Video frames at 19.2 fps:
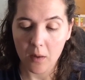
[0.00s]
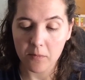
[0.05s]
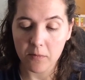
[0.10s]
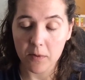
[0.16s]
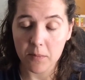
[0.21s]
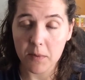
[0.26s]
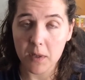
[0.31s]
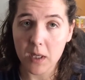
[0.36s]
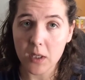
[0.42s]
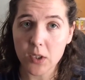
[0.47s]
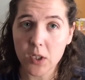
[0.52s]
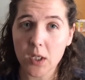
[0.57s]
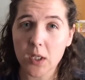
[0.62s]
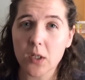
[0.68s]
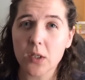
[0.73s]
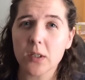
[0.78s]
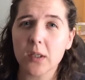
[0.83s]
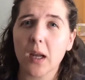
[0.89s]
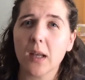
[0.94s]
from The
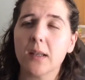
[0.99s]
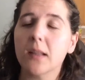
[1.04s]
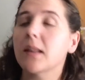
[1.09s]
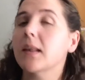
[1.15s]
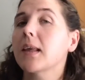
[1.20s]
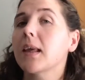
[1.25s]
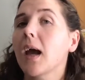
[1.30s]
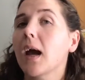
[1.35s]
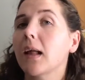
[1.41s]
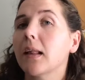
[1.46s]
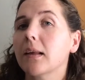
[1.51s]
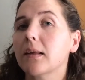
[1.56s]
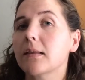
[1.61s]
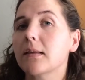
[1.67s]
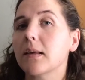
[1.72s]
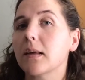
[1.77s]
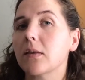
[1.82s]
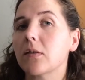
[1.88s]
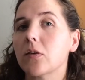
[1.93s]
Hitchhiker's Guide to the
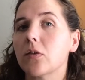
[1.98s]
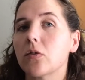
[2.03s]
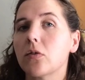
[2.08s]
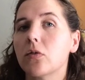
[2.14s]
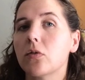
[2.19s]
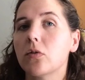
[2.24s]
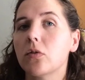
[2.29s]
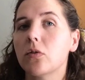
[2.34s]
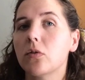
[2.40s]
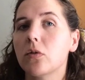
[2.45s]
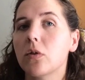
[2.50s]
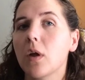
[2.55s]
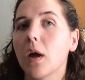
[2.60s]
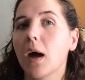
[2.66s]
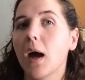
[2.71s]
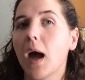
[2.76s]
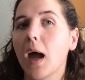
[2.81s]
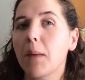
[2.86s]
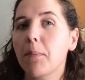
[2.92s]
Galaxy. It's
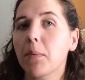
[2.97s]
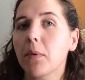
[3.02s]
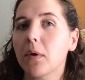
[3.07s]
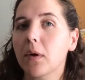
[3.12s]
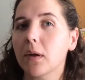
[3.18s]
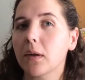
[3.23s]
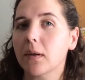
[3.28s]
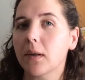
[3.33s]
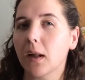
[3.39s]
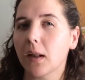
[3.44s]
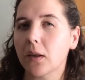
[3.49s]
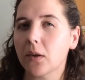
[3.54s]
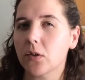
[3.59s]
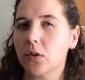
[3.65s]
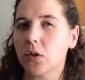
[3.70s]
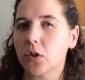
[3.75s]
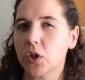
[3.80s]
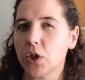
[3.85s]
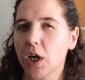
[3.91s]
a
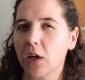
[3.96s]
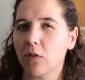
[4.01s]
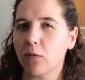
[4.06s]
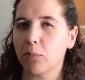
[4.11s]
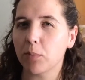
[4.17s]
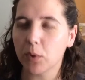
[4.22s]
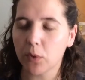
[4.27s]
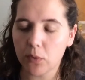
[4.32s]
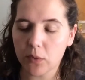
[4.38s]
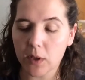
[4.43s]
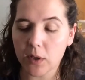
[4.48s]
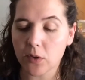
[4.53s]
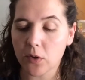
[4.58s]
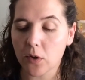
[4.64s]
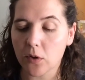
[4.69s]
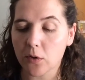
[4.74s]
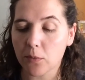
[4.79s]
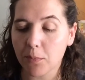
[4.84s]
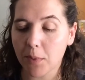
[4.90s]
hyper-intelligent shade of blue that
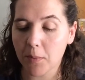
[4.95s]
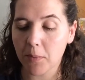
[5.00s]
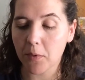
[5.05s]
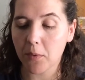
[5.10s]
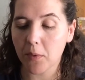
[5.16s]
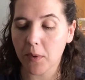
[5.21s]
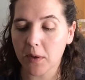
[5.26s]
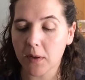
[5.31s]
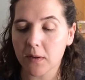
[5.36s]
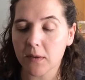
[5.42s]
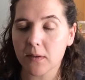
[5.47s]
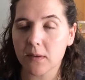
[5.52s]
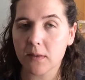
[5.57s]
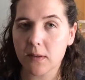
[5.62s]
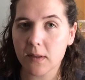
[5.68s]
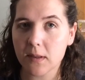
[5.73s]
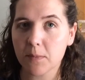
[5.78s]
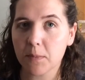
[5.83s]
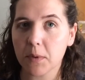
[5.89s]
turns purple when it's
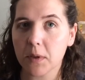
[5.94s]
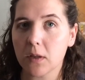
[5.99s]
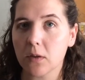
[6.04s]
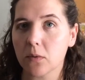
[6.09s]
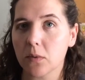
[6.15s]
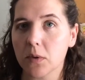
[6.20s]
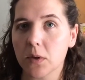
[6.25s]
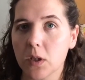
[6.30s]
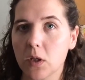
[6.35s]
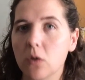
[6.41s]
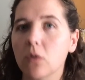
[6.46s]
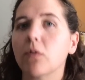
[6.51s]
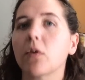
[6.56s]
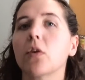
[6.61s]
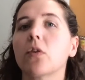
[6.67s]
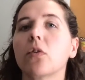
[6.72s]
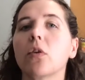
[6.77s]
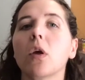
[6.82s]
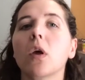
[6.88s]
displeased with the
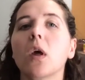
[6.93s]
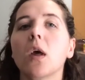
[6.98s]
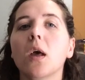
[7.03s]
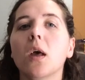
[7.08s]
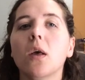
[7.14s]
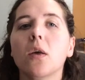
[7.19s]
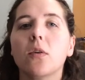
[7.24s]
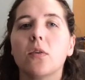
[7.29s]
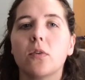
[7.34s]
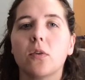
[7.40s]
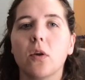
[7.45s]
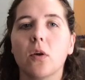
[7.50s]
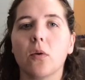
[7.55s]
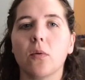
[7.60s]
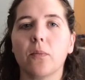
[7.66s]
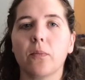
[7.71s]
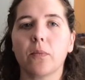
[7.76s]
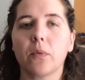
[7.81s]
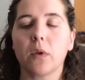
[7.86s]
universe. So,
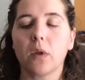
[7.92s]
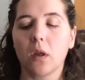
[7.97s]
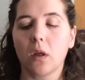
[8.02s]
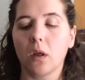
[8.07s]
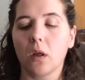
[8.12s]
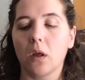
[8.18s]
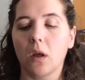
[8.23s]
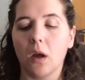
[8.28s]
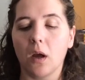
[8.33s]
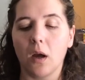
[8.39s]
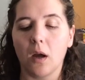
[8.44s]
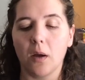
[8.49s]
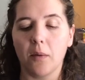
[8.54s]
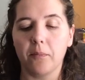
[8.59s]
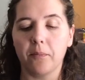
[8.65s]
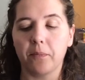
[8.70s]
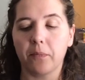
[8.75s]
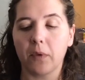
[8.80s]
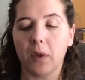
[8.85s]

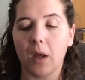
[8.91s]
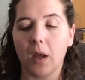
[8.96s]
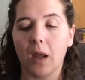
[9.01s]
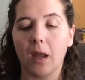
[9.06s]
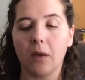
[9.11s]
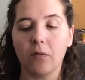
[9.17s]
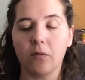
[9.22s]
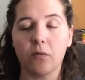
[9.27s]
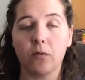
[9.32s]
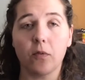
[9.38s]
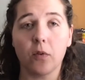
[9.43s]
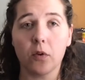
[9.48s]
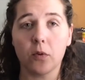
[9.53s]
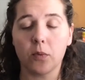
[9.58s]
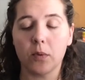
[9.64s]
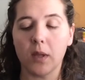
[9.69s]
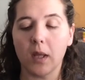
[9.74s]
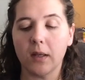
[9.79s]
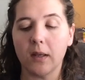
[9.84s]
I
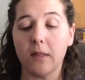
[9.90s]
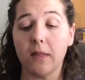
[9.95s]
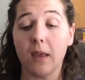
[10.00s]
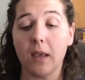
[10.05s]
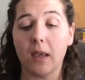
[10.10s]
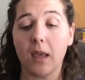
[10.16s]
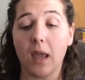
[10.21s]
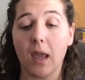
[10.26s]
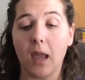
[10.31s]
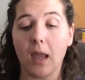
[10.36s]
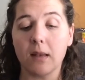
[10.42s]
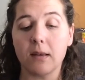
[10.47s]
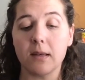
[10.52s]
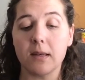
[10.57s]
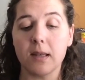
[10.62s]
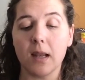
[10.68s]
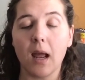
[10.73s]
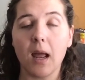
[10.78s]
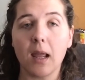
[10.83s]
first would like to thank
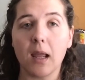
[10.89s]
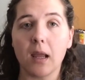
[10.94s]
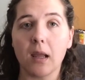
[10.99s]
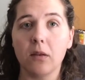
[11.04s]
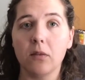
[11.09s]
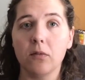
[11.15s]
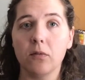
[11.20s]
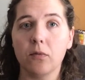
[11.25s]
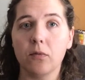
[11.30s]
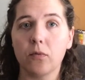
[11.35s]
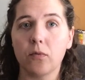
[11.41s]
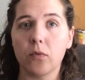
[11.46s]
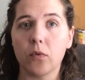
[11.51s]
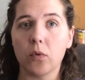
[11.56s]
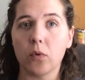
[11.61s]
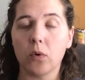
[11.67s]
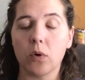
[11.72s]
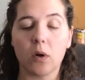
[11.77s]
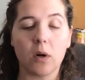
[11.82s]
Auntie Diane
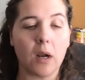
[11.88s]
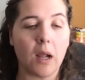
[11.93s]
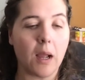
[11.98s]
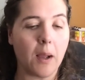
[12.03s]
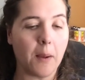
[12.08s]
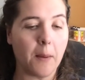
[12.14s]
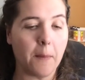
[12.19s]
for